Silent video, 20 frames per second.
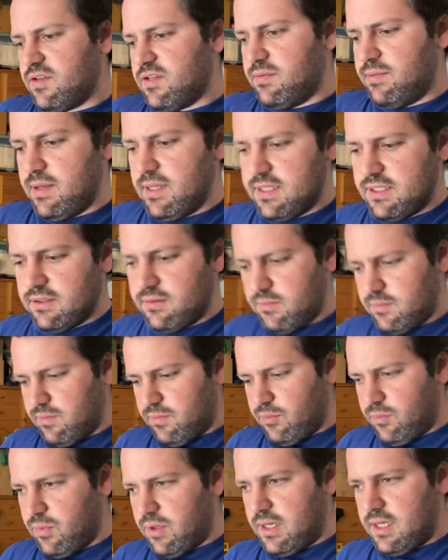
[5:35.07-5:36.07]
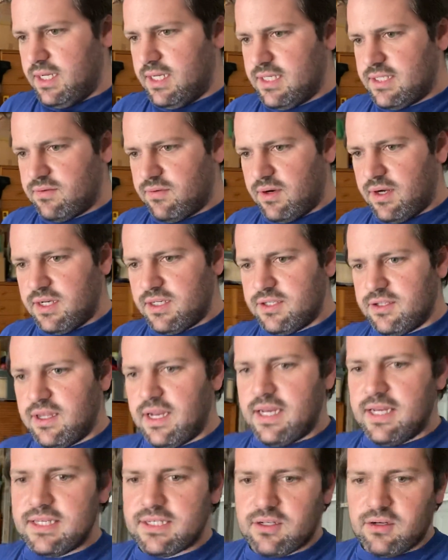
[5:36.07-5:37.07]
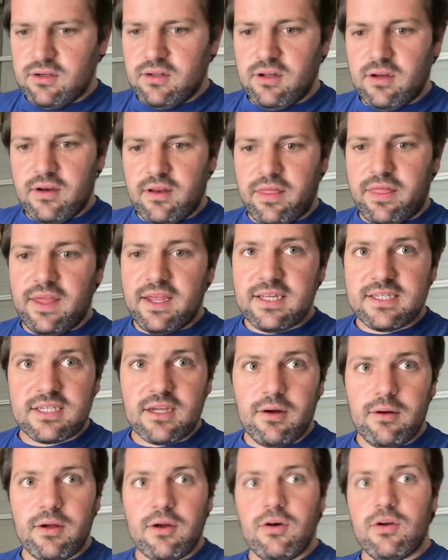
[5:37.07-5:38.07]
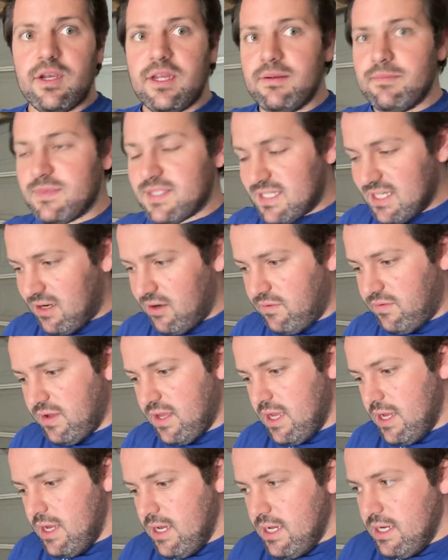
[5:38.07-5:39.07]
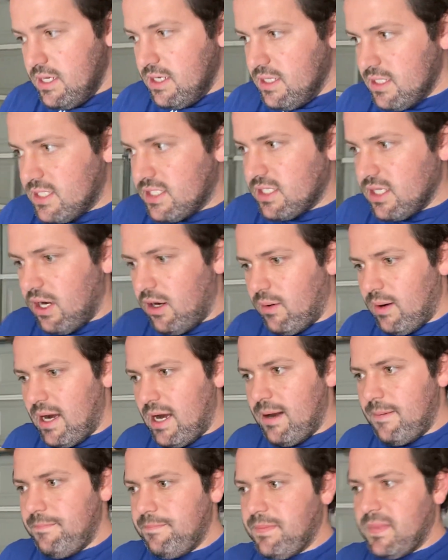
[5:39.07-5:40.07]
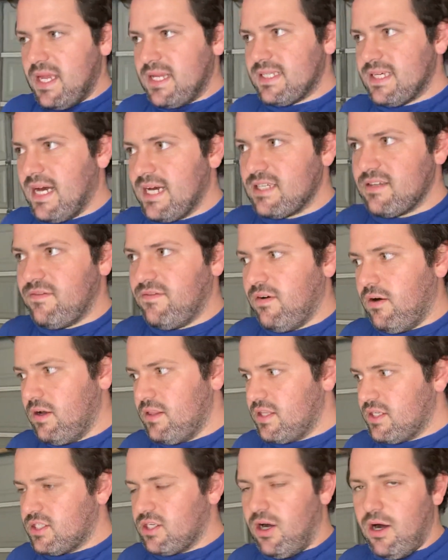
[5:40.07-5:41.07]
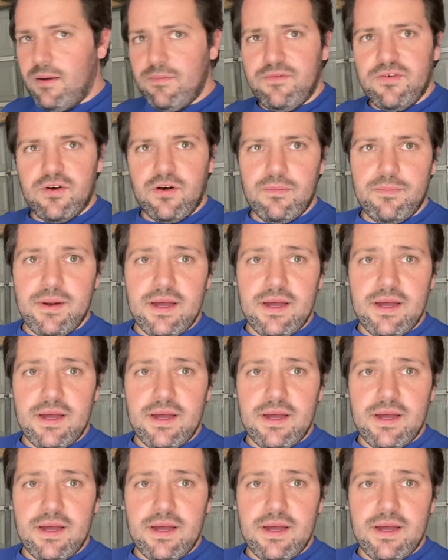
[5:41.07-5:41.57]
Depends on when he's ready to do that. He's got a lot of things going on himself, so it's hard to find the time for it.